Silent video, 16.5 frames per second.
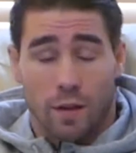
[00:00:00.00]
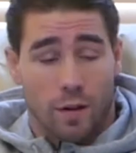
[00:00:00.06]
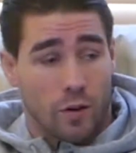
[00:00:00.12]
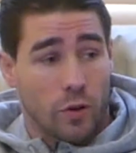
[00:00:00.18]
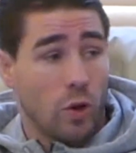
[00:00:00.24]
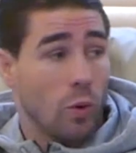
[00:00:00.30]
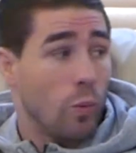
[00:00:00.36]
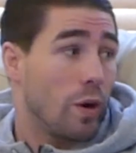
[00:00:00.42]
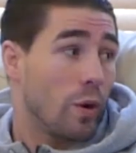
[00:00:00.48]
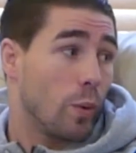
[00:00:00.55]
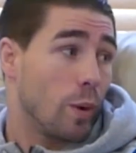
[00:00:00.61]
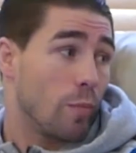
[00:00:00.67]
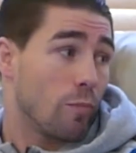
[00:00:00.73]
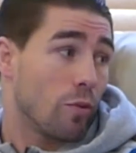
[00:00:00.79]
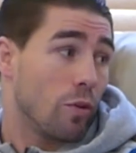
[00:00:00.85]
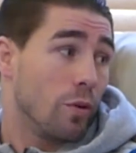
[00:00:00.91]
know where it
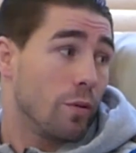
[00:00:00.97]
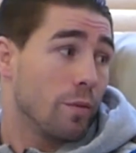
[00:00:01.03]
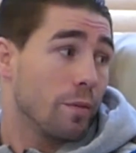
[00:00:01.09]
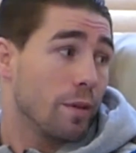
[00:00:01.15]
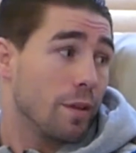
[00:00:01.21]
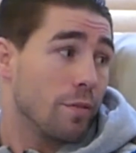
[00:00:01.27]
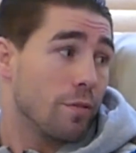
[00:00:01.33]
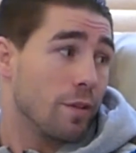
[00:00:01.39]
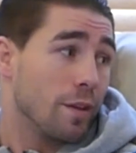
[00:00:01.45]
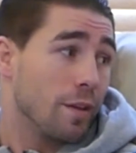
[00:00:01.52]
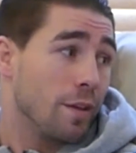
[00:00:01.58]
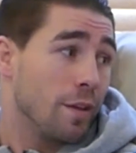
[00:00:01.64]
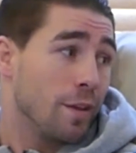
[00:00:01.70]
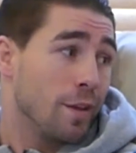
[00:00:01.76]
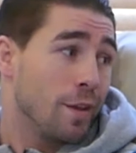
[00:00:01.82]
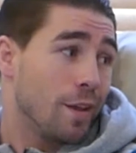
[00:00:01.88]
went wrong. If it
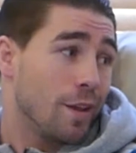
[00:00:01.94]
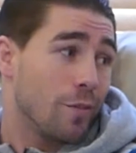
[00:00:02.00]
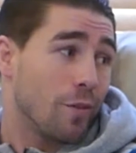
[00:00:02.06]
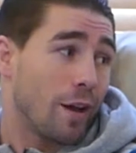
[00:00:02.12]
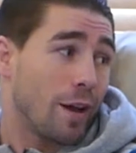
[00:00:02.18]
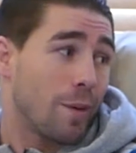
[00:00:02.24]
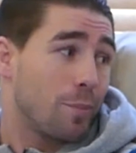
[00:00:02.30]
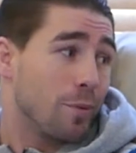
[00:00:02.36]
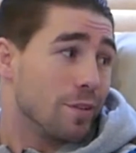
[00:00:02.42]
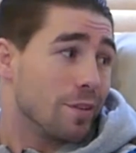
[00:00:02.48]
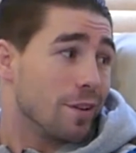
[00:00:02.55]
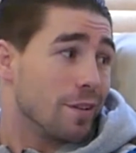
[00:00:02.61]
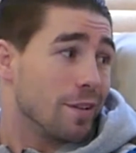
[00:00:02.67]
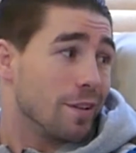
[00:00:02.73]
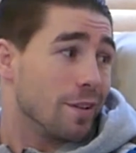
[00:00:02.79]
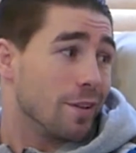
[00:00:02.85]
happened, then
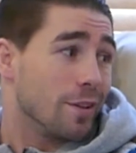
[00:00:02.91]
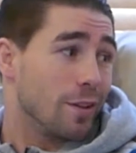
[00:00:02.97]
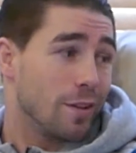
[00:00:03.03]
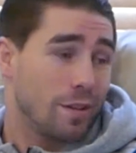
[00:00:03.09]
I didn't.